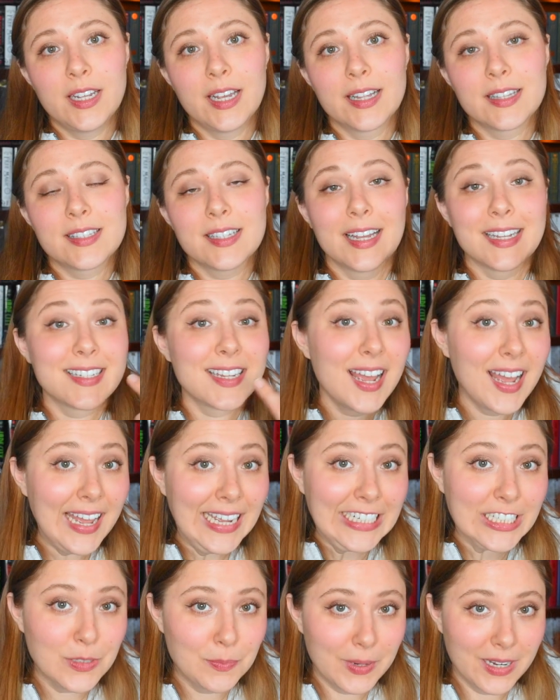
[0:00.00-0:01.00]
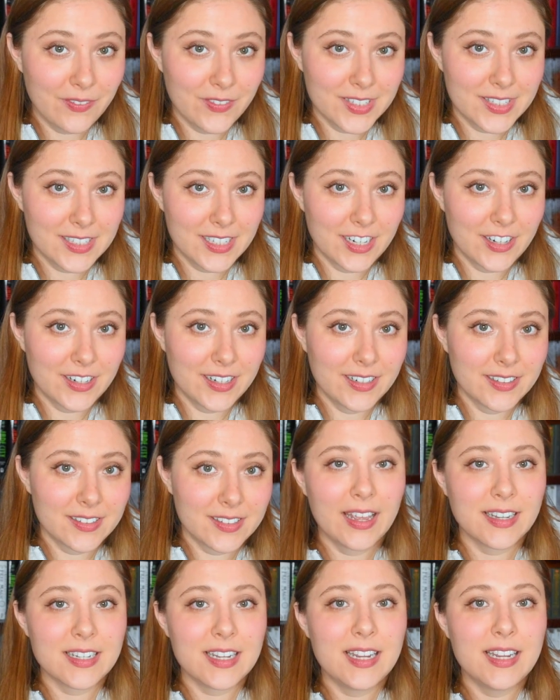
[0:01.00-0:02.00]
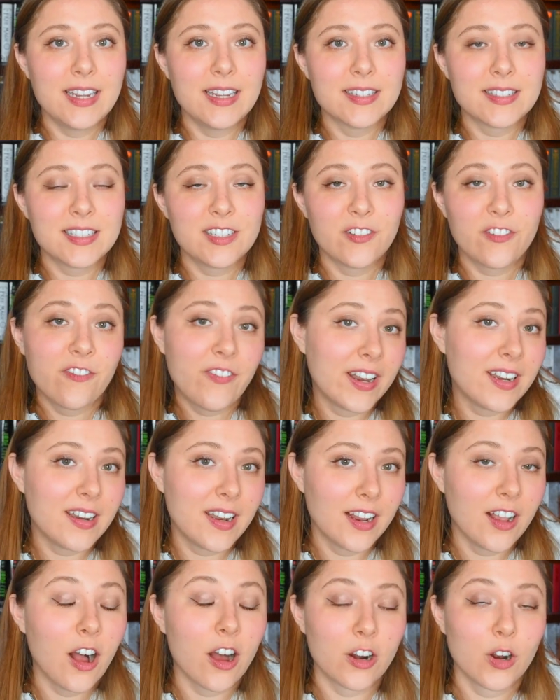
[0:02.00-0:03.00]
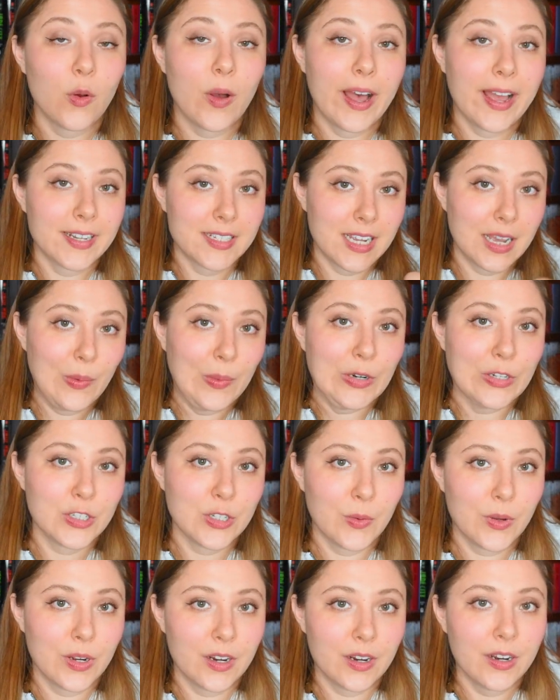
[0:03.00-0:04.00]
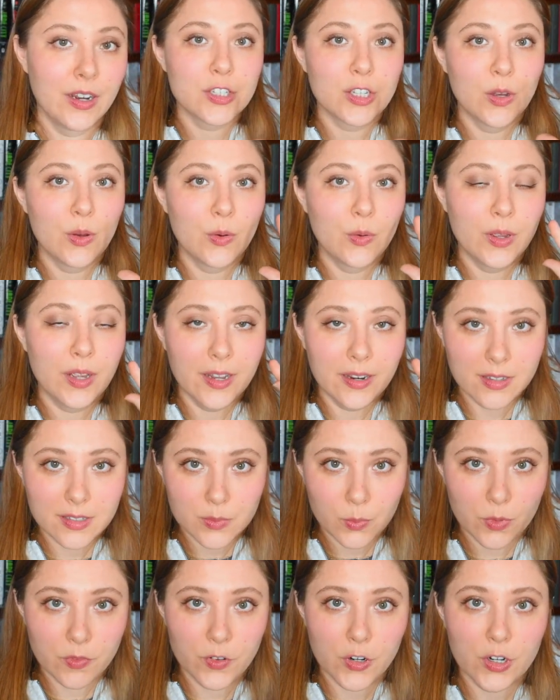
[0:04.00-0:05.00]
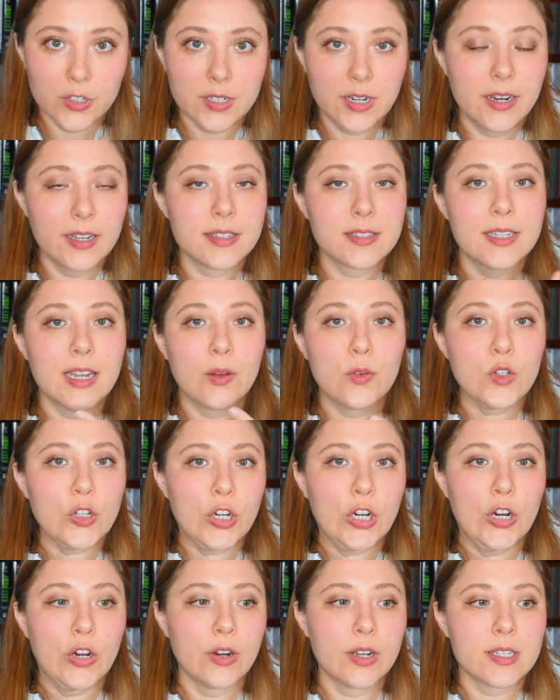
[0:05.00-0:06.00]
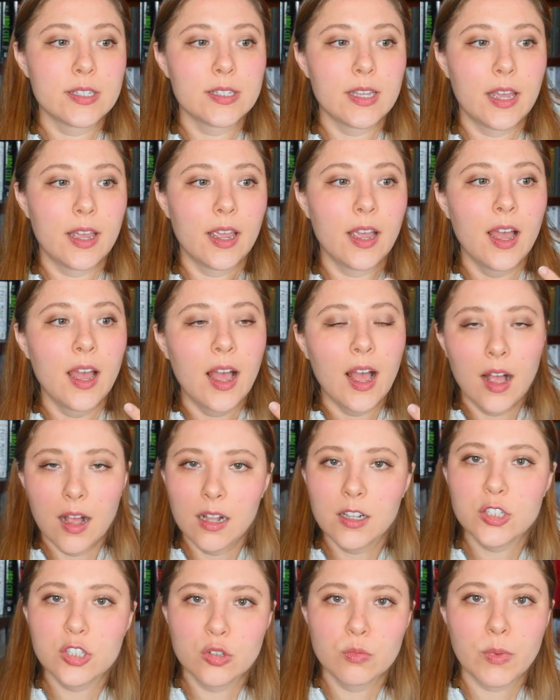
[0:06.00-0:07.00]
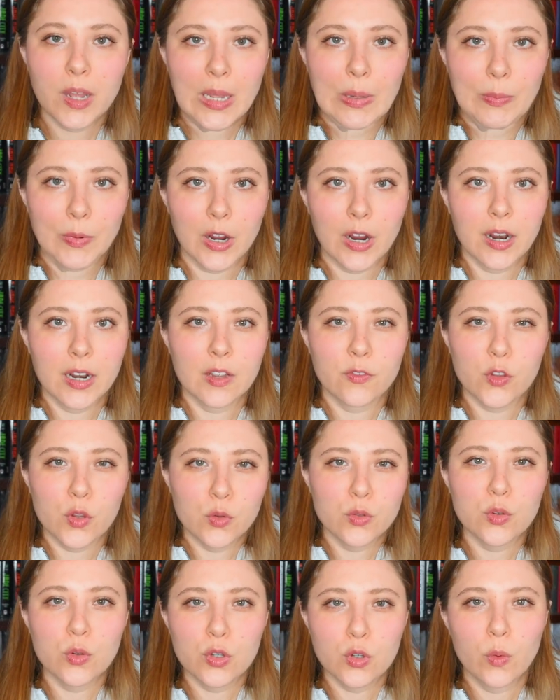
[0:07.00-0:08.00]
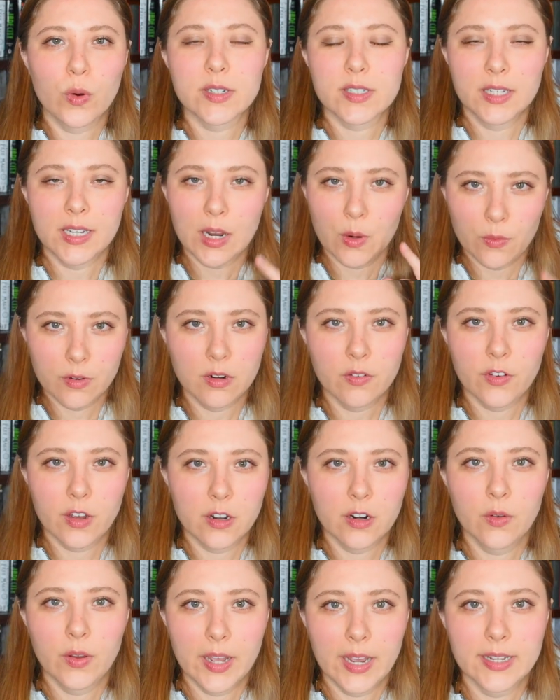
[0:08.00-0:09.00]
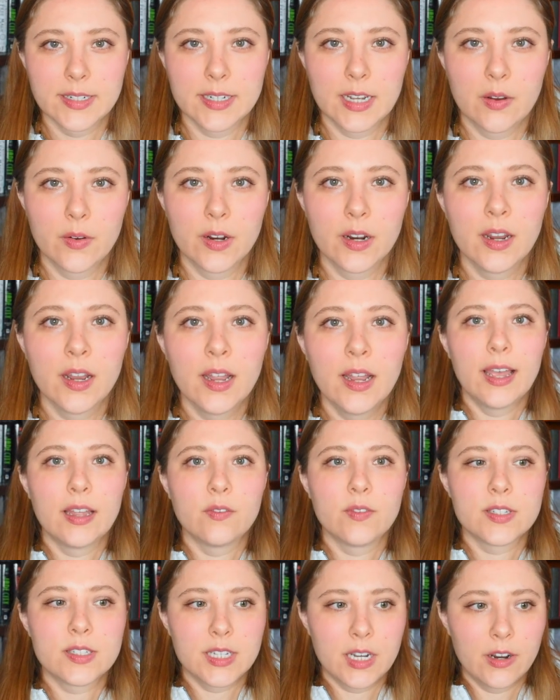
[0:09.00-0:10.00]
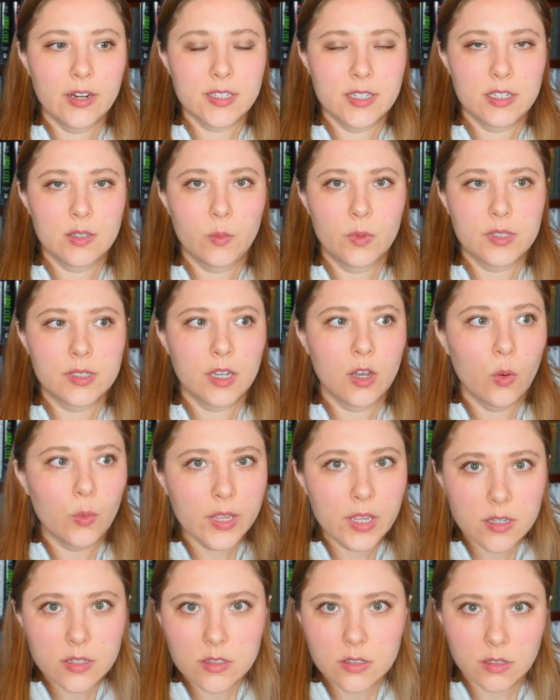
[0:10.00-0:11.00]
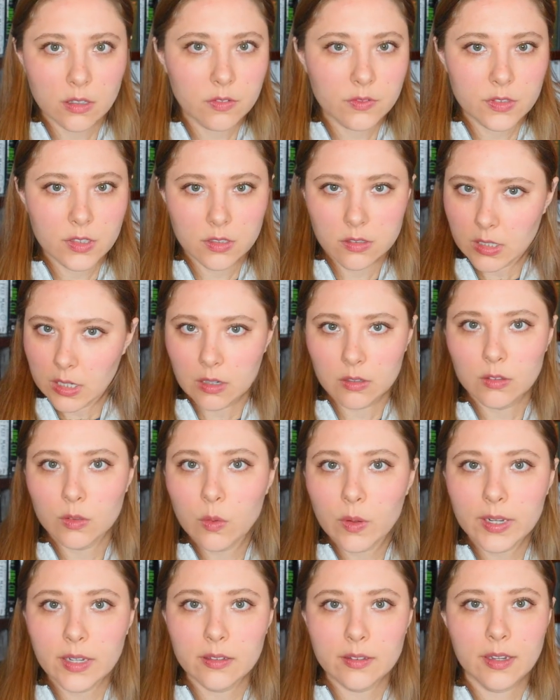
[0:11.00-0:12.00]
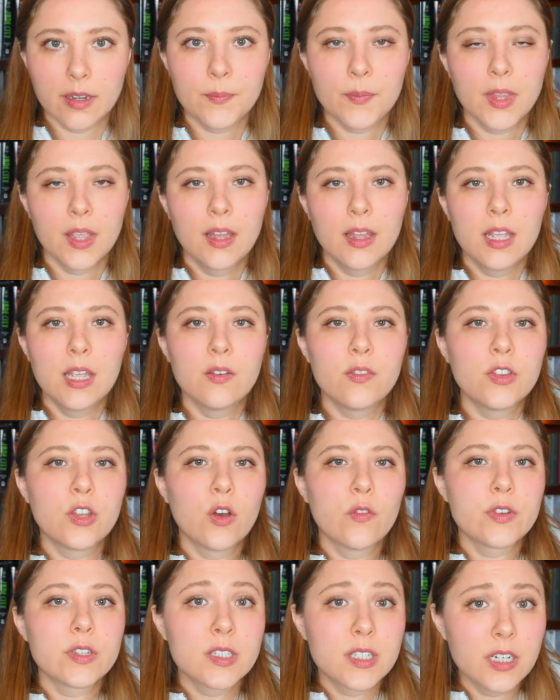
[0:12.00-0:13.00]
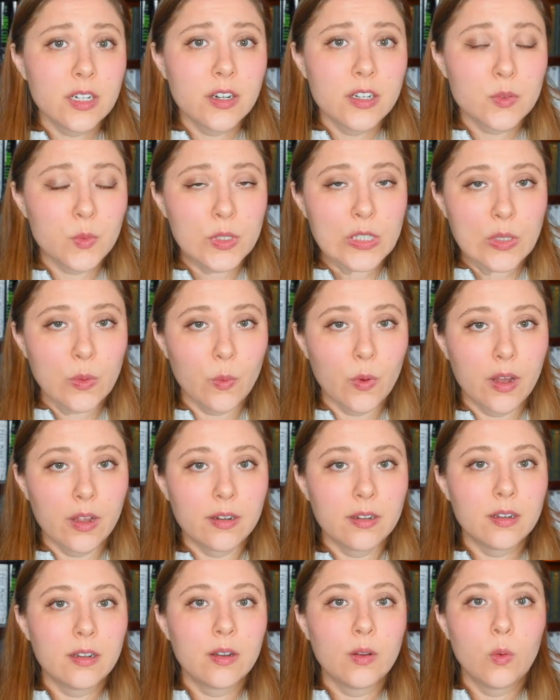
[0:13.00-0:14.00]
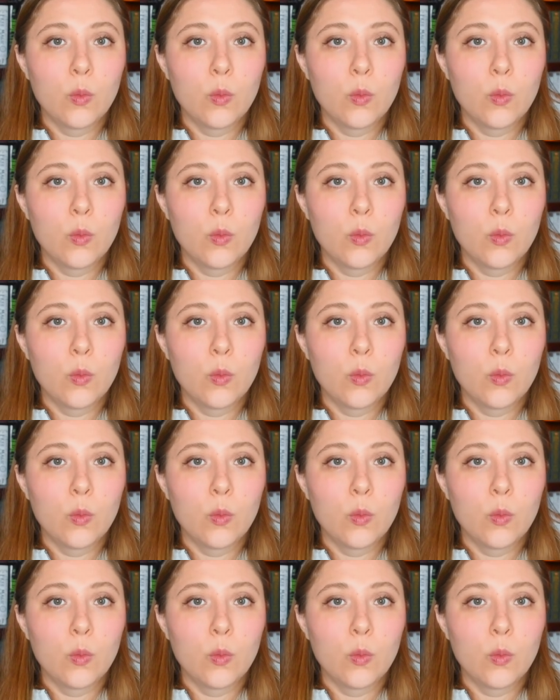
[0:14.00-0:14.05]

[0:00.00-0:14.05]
gets attacked by Viserys, and he is defending Otto Hightower to her. So it is reversed, and it's down to her to say, I'll do my part if you do yours and get rid of Otto Hightower. And Viserys is the one's like, oh, he served the crown loyally. Even though Viserys was the one,